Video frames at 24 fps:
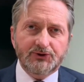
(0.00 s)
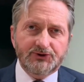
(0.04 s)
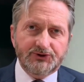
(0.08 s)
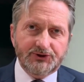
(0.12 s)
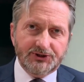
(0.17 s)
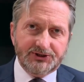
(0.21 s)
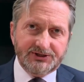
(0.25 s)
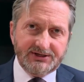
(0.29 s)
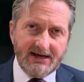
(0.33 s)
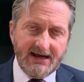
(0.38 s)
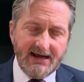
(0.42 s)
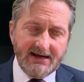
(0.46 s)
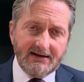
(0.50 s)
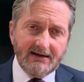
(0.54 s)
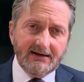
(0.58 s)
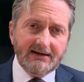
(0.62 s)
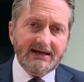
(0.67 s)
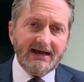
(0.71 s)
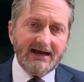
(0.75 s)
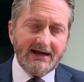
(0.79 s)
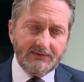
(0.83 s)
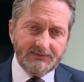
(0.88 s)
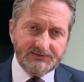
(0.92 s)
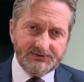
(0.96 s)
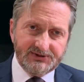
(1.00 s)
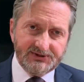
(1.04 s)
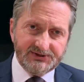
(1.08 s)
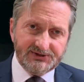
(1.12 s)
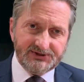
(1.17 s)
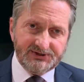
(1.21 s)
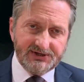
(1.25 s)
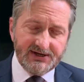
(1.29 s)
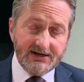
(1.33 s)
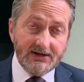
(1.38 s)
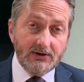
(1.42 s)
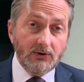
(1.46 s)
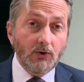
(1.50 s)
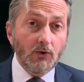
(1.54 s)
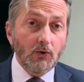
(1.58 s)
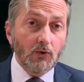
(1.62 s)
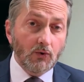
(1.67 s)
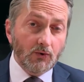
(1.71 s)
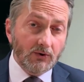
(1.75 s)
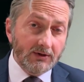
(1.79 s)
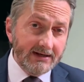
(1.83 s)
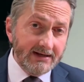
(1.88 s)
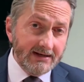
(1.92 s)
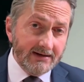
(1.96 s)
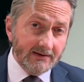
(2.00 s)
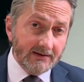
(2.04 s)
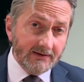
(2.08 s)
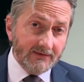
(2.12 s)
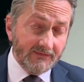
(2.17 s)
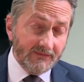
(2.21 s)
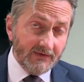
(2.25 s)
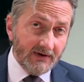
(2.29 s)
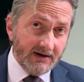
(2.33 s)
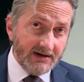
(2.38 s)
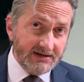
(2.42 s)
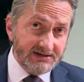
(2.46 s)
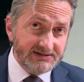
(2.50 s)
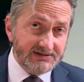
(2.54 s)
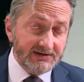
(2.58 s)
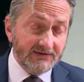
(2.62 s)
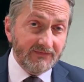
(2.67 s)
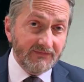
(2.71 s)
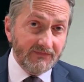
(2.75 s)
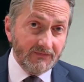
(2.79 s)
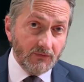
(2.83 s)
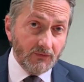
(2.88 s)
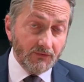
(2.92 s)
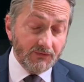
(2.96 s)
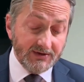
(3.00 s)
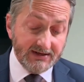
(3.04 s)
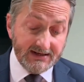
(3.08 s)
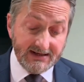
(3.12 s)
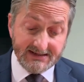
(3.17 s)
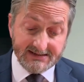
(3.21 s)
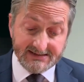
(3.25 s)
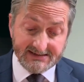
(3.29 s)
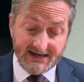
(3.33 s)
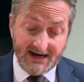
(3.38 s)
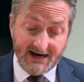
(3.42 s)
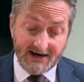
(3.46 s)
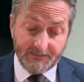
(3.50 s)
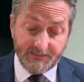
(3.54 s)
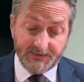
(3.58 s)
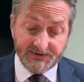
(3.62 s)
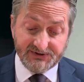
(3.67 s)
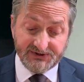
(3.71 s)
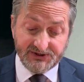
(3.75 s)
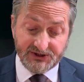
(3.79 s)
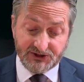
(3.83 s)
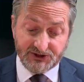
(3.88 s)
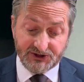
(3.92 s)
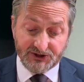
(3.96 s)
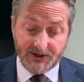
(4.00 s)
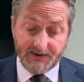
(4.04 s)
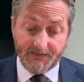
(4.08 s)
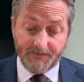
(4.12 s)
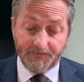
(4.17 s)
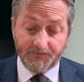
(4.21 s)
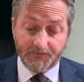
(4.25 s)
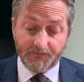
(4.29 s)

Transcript: should take accountancy or legal advice for the exact position.